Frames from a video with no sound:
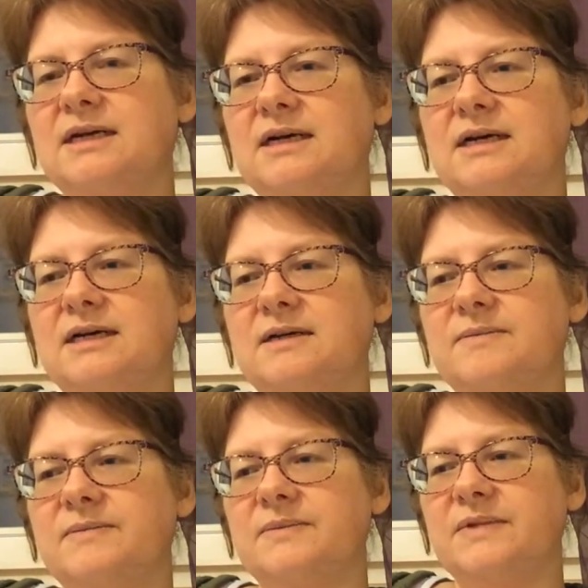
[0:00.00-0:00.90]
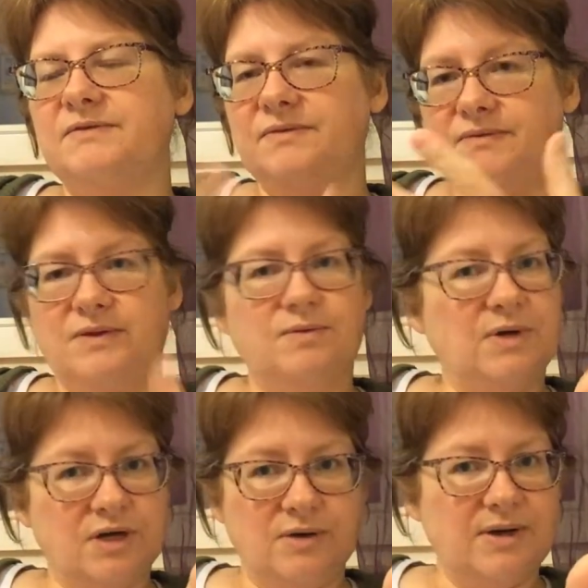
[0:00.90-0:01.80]
If you
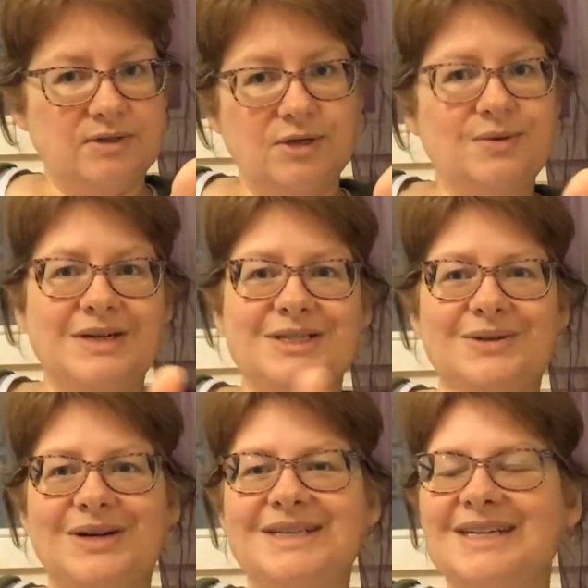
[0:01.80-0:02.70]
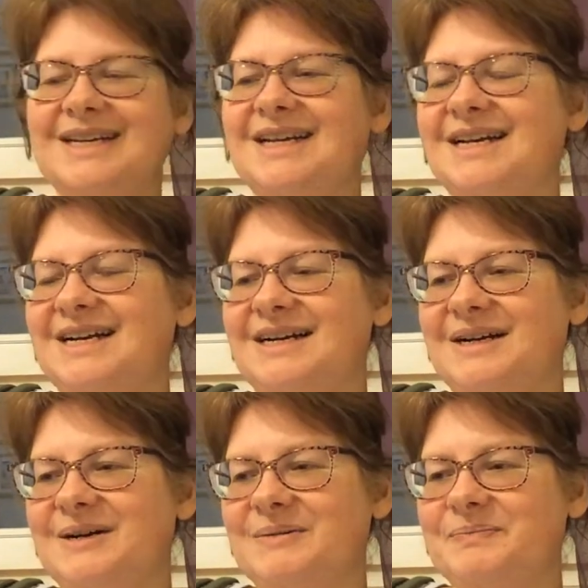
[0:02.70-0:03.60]
want to go out to a restaurant,
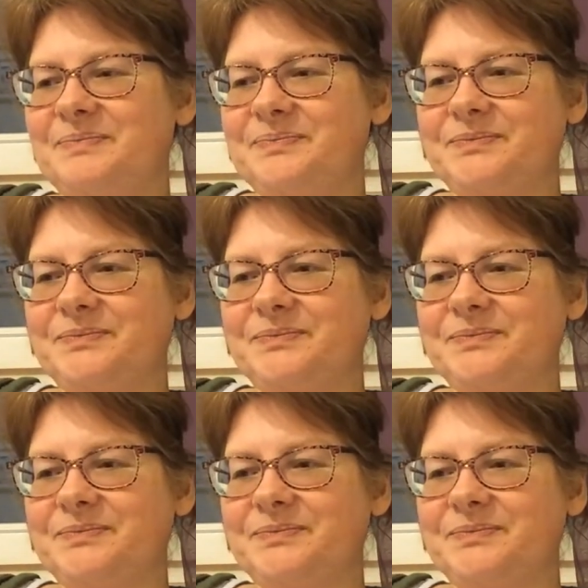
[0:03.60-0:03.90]
um,